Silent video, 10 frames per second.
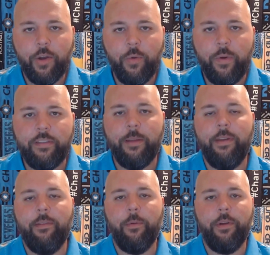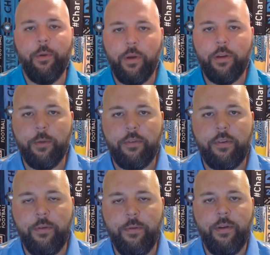What's up, everyone, and welcome
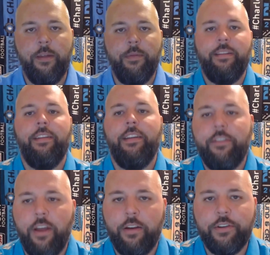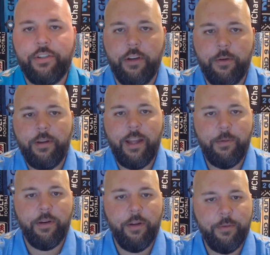to the Mint City Soccer Show. I'm
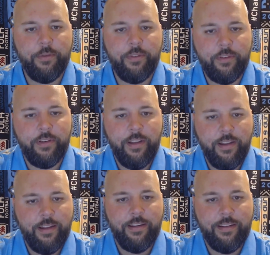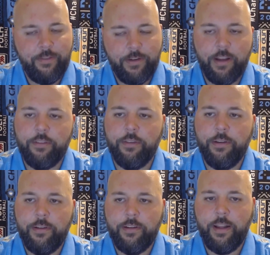your host, David
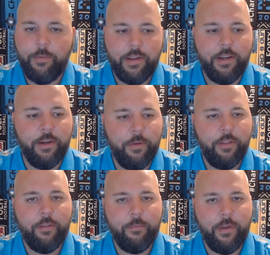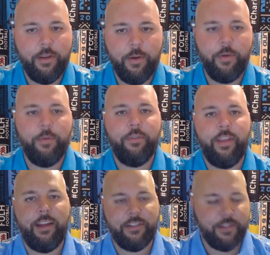Gussler, and I'm here with my co-host
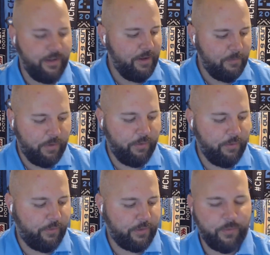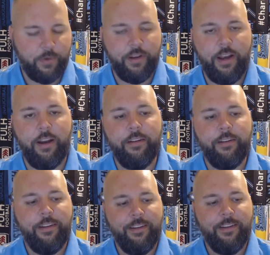slash producer extraordinaire,
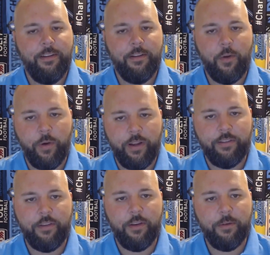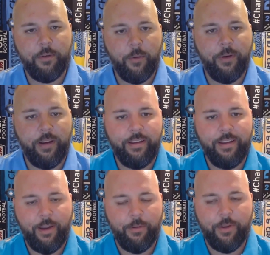Corey Ensko. Corey,
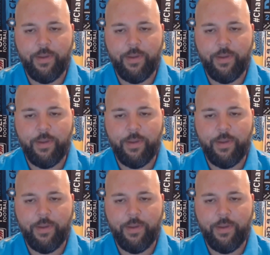how are you,